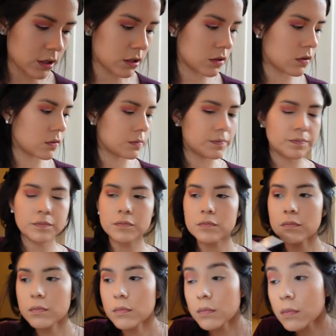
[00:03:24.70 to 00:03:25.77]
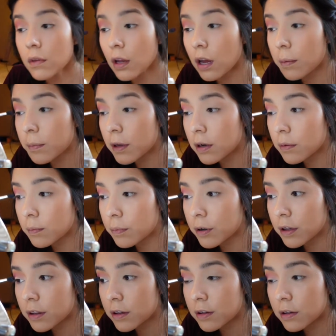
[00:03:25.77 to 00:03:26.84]
so I'm gonna
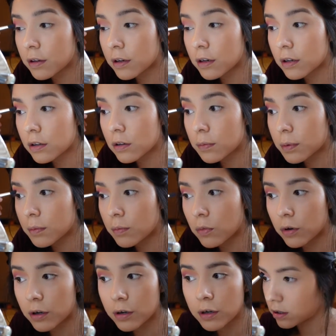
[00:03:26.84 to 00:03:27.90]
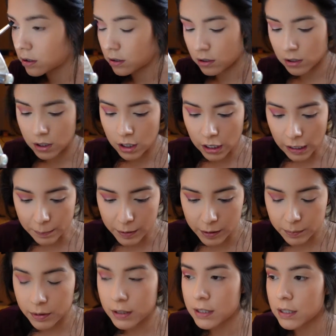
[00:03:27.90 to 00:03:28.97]
bring this in a little bit more. I'm gonna
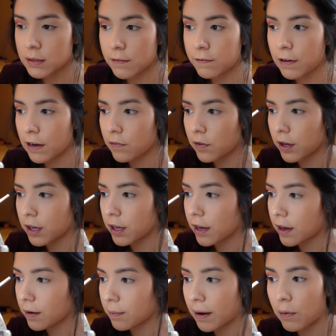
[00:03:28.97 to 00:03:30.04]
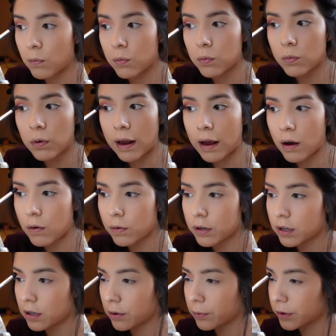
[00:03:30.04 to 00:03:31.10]
put 5 a.m. out
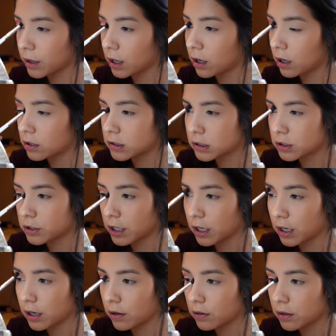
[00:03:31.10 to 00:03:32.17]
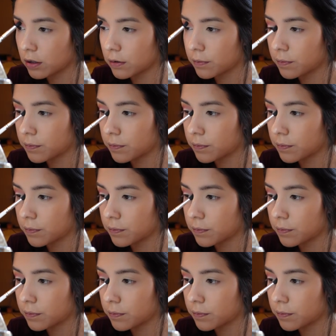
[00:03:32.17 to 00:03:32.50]
here, really concentrated out there.